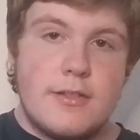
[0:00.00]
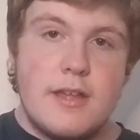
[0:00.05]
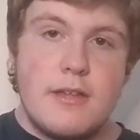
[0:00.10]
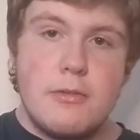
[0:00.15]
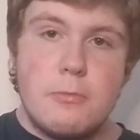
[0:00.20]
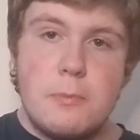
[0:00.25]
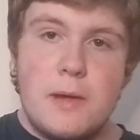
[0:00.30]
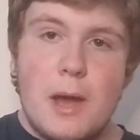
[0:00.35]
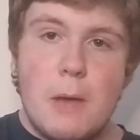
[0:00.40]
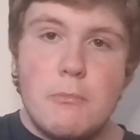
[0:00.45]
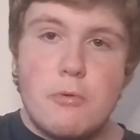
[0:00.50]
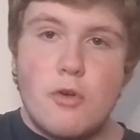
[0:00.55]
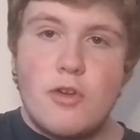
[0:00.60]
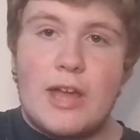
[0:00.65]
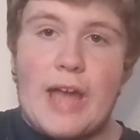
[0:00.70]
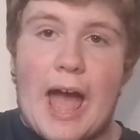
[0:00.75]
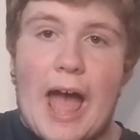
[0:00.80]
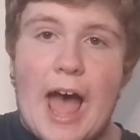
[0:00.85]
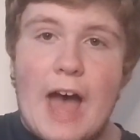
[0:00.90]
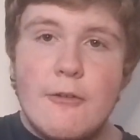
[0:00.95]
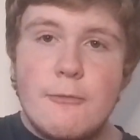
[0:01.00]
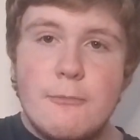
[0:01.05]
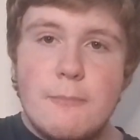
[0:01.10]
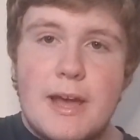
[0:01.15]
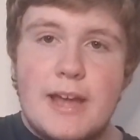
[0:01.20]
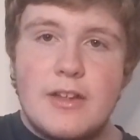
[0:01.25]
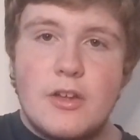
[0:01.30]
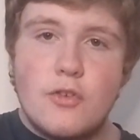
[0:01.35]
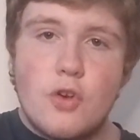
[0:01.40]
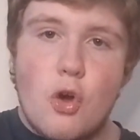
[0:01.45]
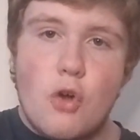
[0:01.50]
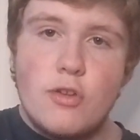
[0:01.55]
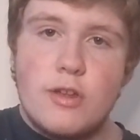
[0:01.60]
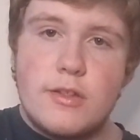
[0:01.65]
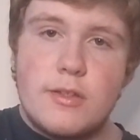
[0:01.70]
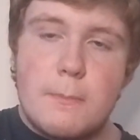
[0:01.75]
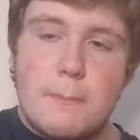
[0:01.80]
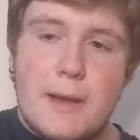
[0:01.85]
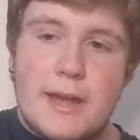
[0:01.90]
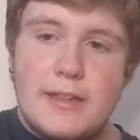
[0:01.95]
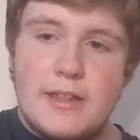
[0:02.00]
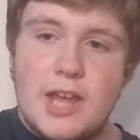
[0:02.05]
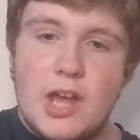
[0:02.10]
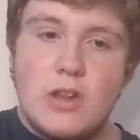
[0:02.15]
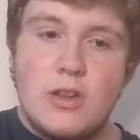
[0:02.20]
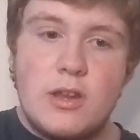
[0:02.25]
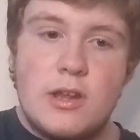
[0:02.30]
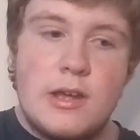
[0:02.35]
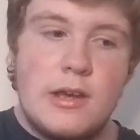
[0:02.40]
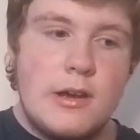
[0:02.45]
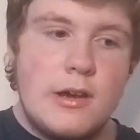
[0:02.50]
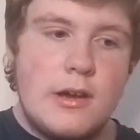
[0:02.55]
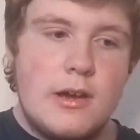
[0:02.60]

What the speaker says: Since me and Brody have made an honest opinion,